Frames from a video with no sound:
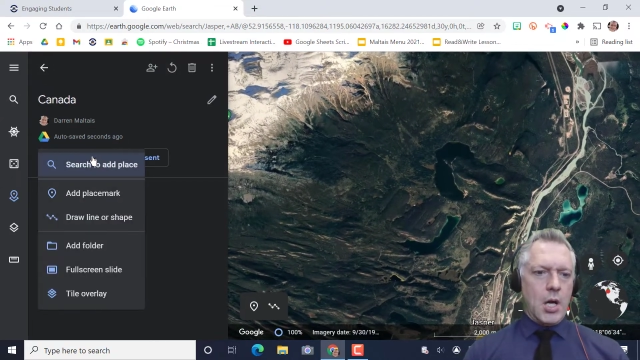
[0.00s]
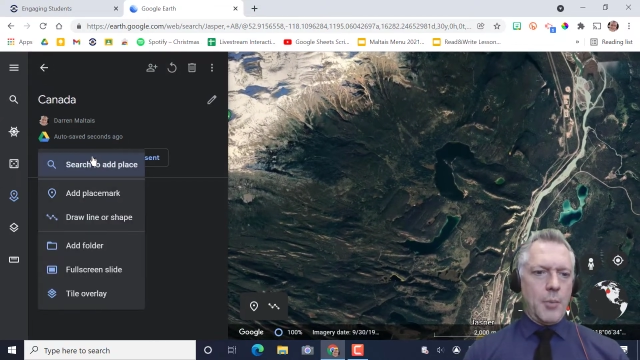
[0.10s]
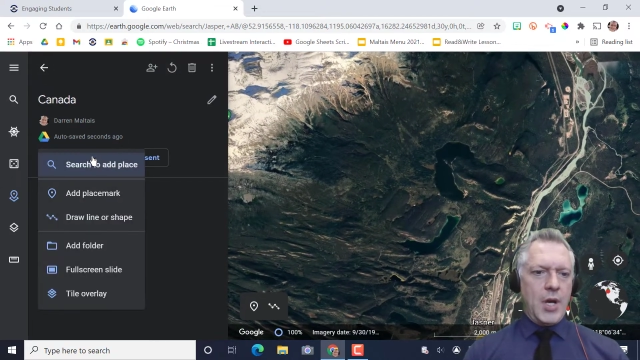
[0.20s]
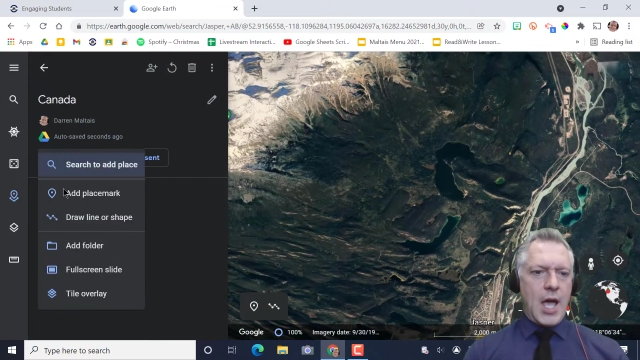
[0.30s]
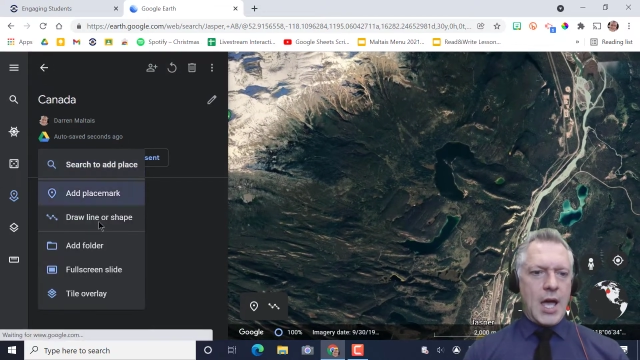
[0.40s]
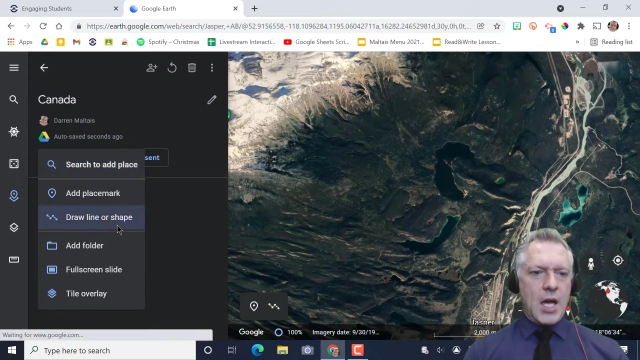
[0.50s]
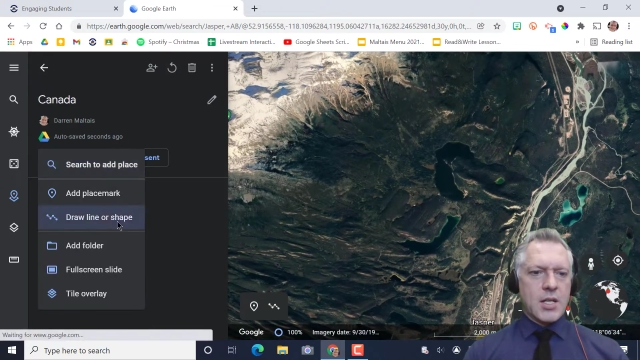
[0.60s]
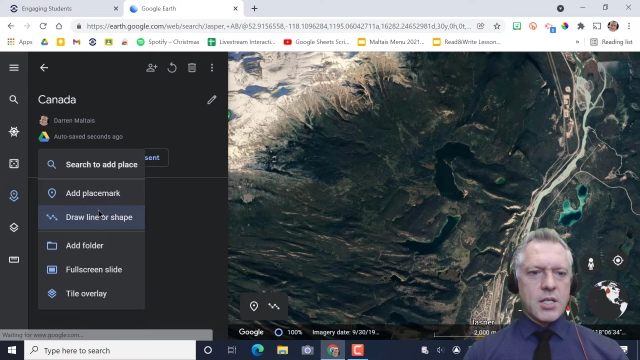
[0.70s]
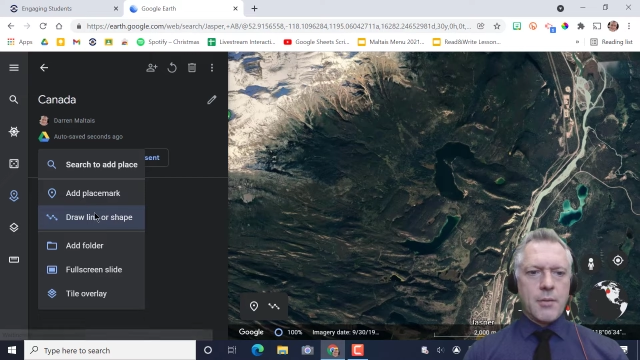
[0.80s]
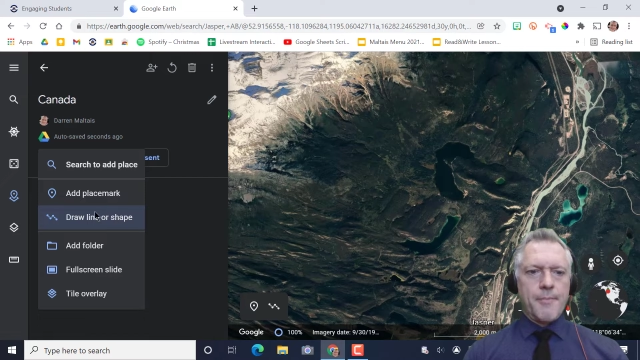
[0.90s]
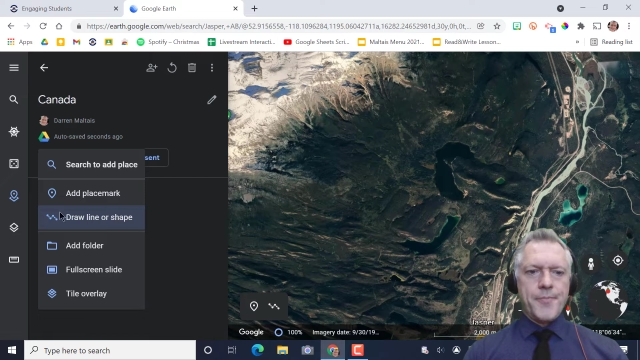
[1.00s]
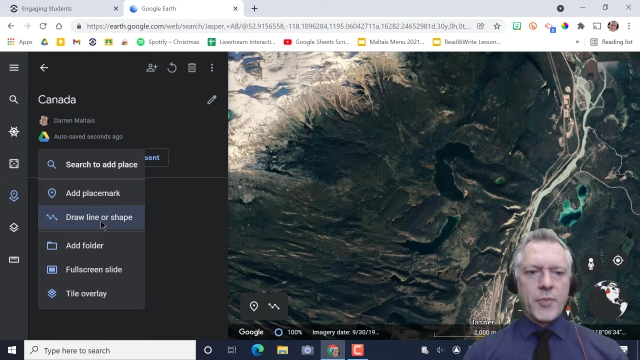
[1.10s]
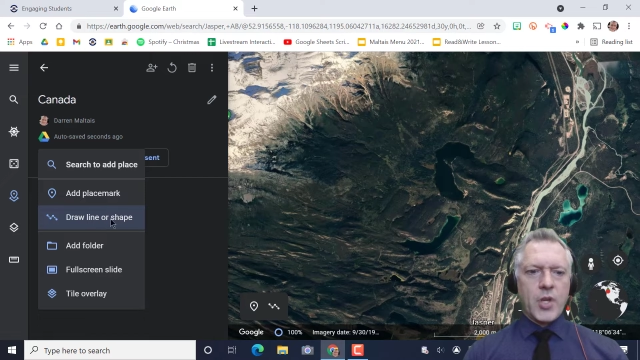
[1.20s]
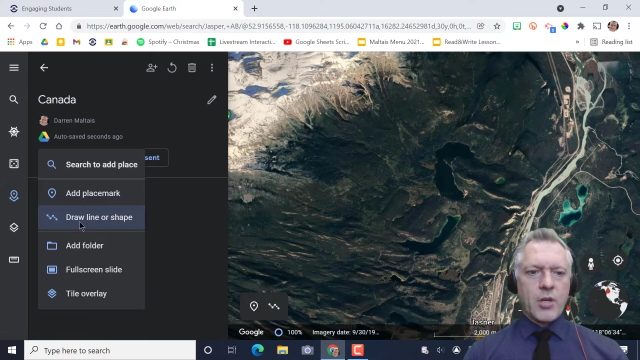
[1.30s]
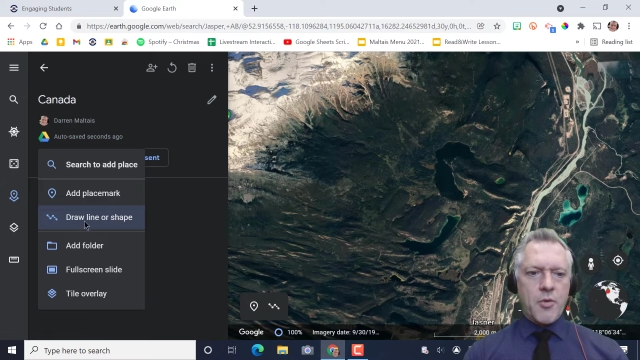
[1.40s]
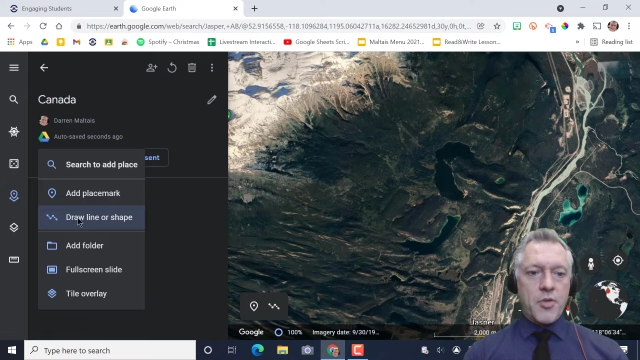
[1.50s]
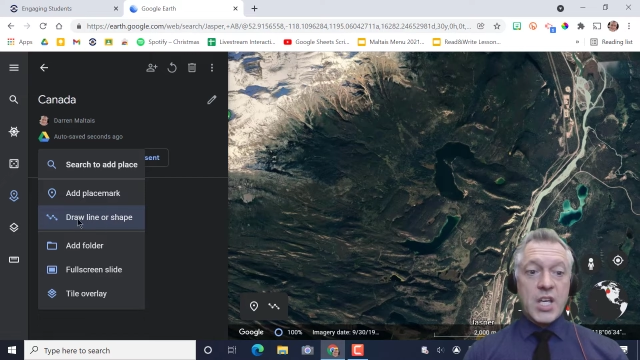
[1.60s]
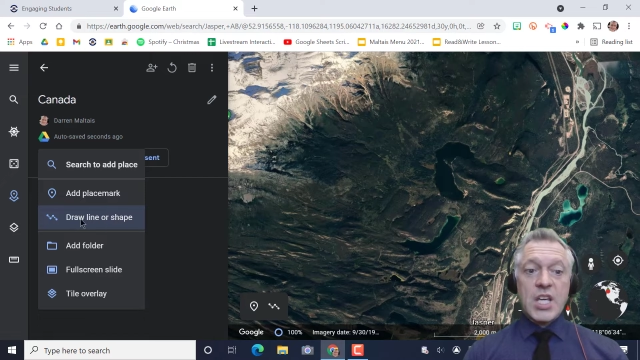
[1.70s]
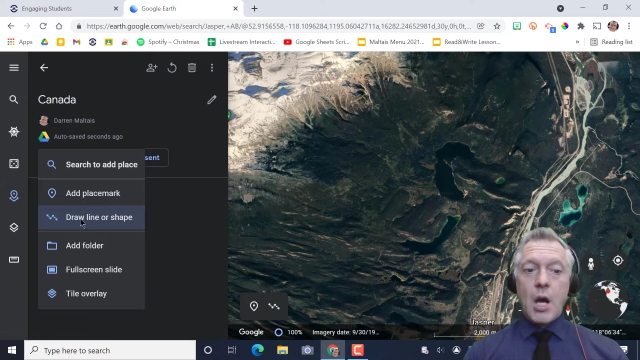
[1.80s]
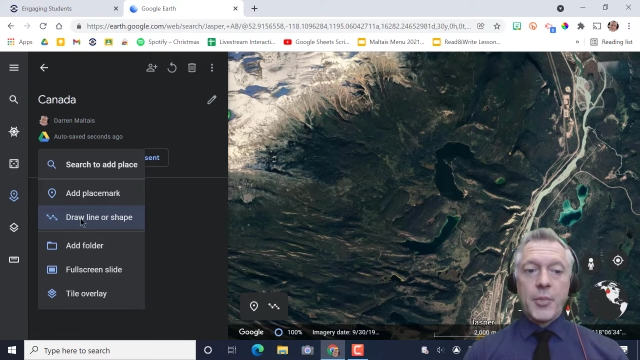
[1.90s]
I'm going to add another
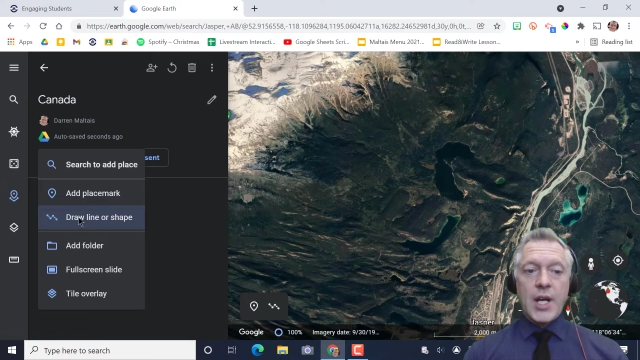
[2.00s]
thing.